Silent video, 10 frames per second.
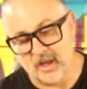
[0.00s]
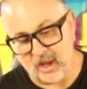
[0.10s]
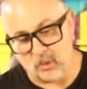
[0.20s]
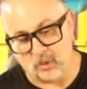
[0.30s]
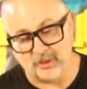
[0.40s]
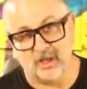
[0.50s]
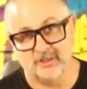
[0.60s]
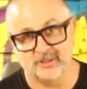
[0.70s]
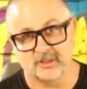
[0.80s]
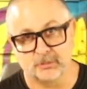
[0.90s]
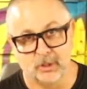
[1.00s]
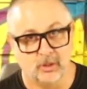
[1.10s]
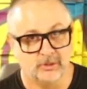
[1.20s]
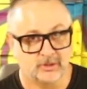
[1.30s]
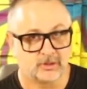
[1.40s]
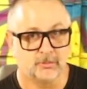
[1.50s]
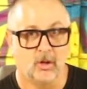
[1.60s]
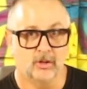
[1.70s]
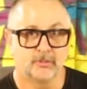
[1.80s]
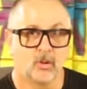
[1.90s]
And what it does is it explodes the
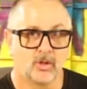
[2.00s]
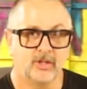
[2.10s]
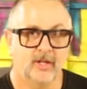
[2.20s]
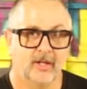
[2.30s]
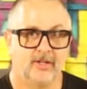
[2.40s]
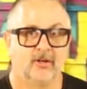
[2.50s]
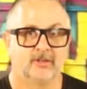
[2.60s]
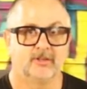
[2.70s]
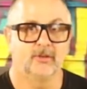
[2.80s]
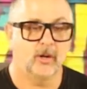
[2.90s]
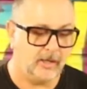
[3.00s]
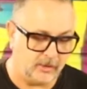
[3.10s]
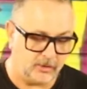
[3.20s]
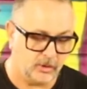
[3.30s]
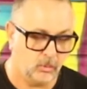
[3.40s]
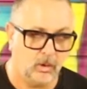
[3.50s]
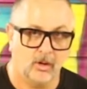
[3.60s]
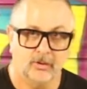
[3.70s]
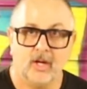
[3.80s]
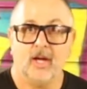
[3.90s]
smallest portion of that tungsten right into your
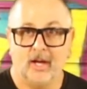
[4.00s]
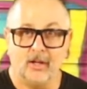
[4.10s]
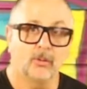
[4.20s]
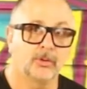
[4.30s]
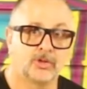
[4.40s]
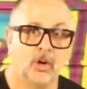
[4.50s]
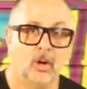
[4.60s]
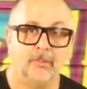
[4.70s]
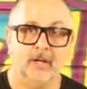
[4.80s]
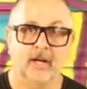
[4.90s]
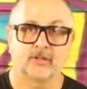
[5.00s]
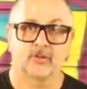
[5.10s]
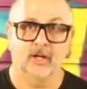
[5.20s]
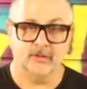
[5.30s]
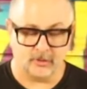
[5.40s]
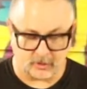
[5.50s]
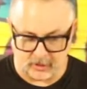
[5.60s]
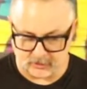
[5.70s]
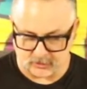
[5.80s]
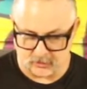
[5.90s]
weld, and it will show up in x-rays,
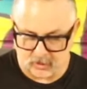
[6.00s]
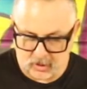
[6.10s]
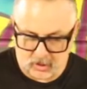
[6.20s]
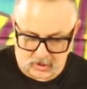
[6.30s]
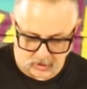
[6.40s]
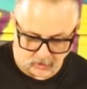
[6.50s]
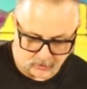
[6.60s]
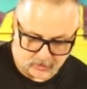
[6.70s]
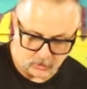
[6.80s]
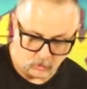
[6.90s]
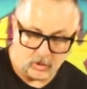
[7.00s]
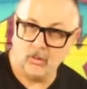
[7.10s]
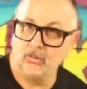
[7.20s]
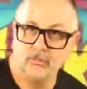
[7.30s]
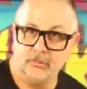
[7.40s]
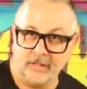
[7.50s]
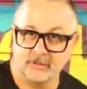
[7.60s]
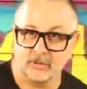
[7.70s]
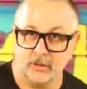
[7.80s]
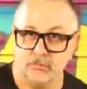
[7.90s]
okay? So it will
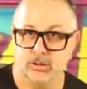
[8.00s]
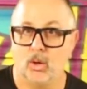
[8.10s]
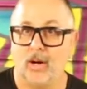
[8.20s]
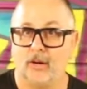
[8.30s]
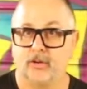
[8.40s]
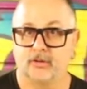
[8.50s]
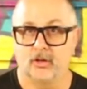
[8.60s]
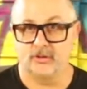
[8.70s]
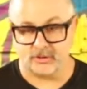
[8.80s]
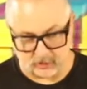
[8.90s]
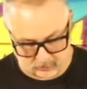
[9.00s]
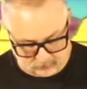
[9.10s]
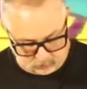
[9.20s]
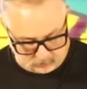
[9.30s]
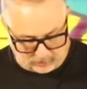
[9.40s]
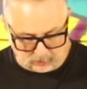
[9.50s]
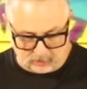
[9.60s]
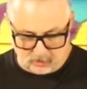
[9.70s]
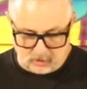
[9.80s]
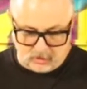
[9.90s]
basically blow out your tungsten if you allow
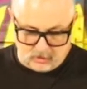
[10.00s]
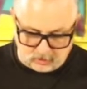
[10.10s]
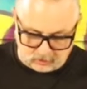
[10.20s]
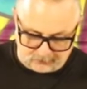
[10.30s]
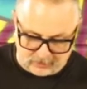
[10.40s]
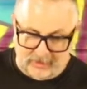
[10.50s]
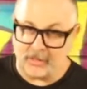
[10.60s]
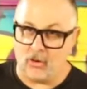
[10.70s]
it.